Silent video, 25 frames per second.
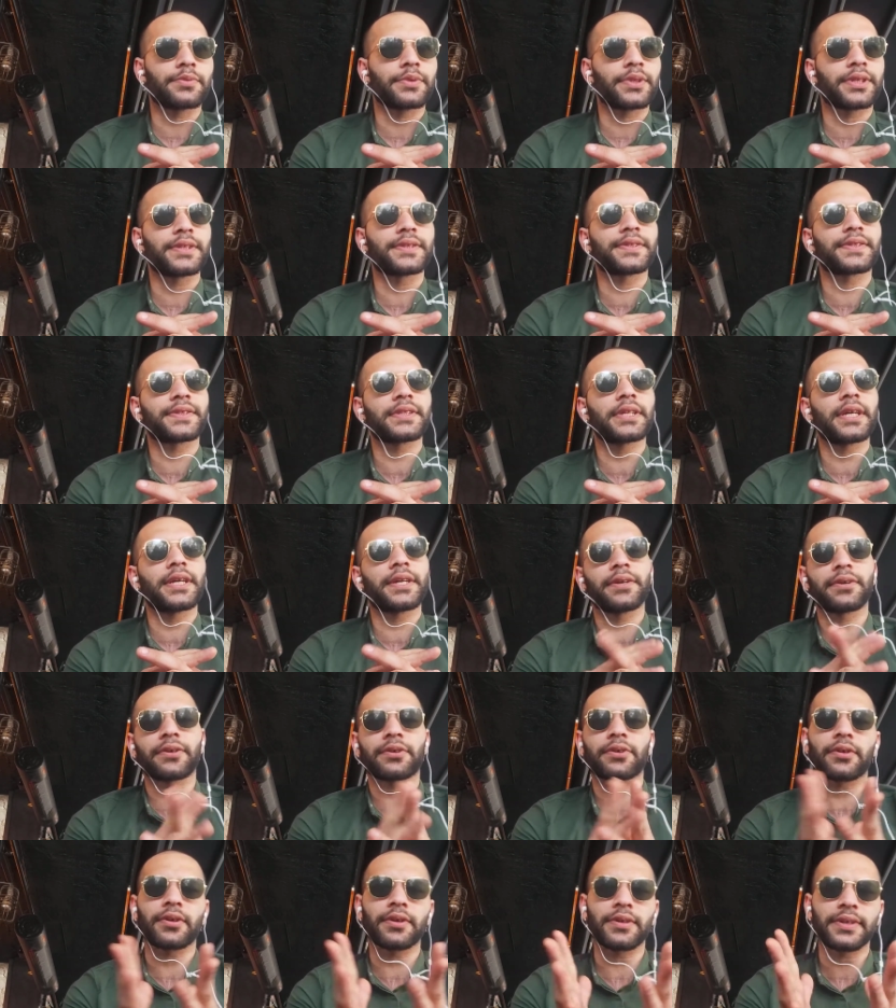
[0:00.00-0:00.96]
we can say
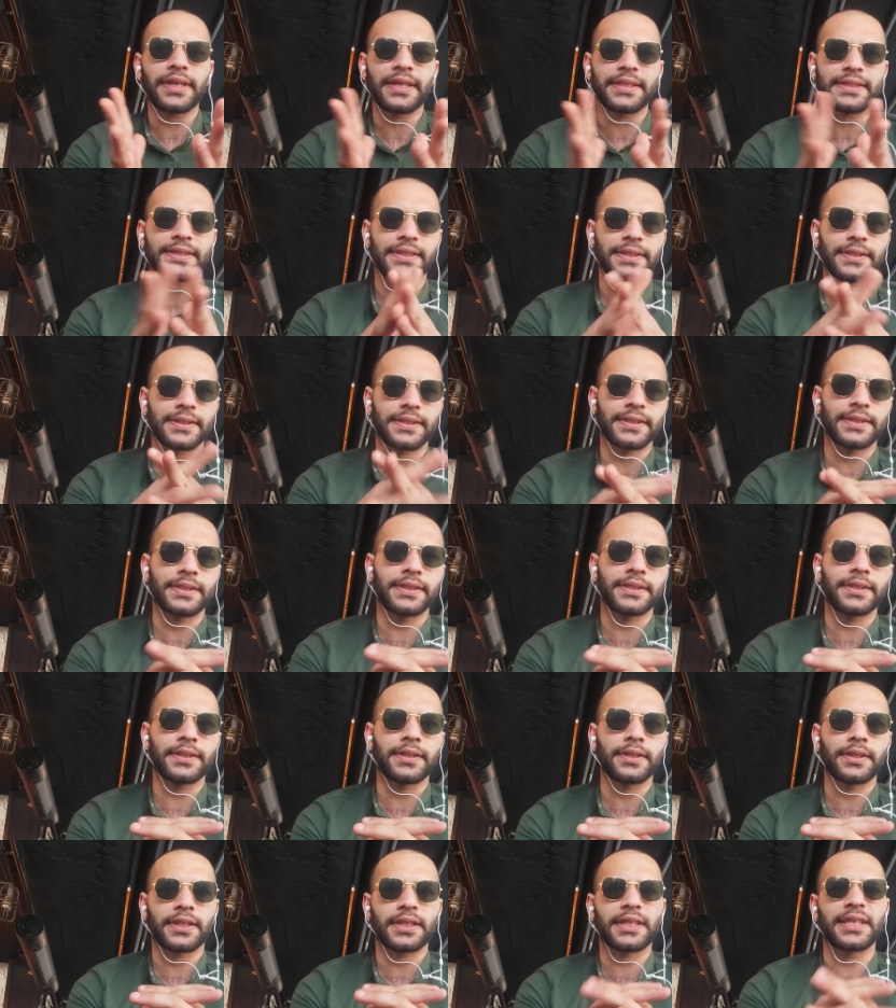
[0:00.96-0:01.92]
neocortex is
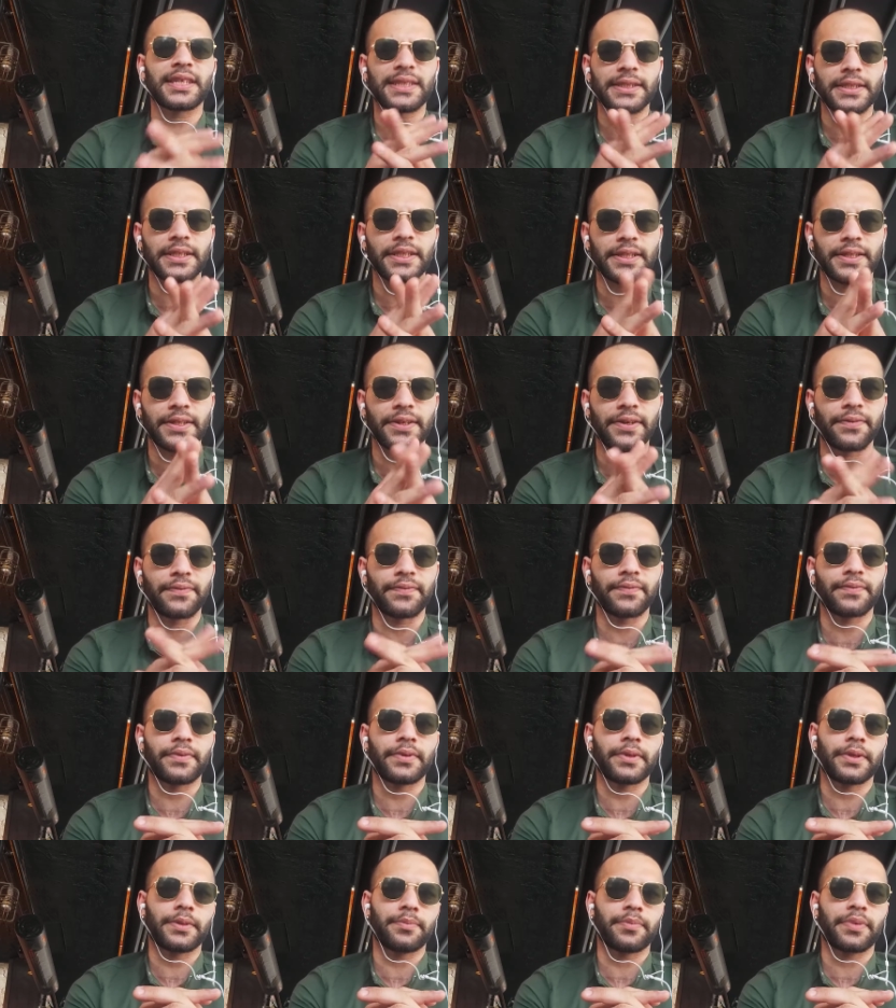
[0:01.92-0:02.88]
the cognitive
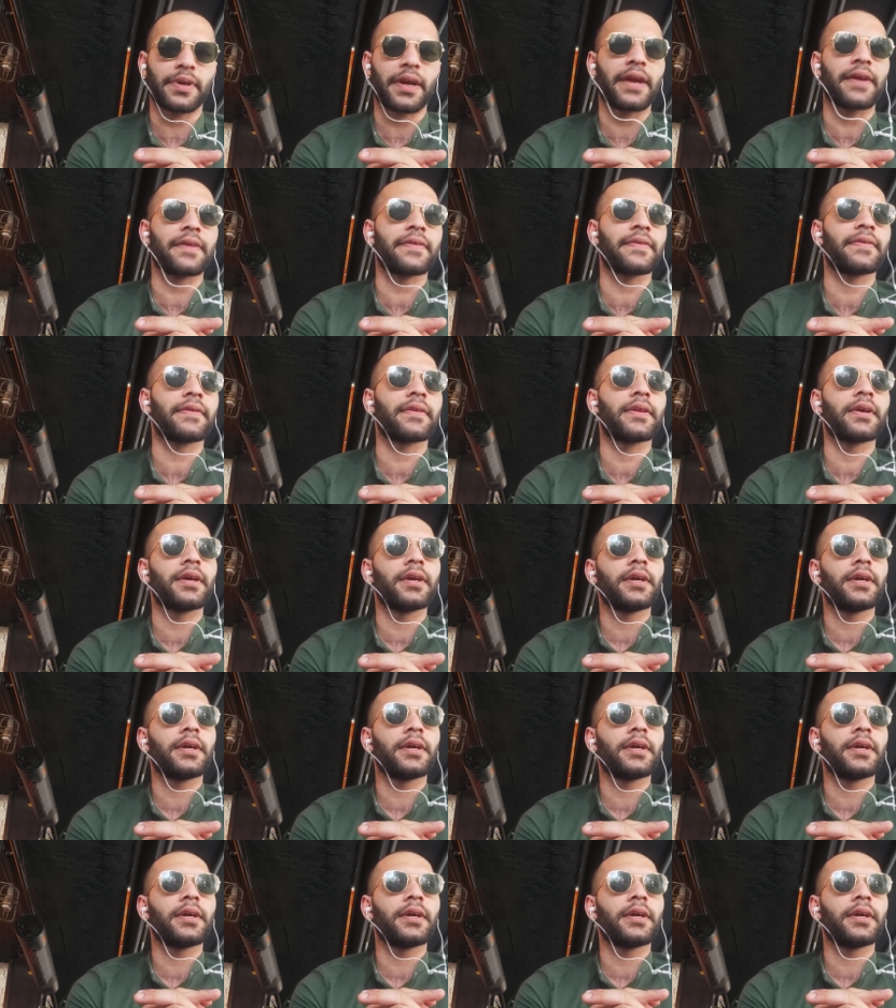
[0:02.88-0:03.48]
brain,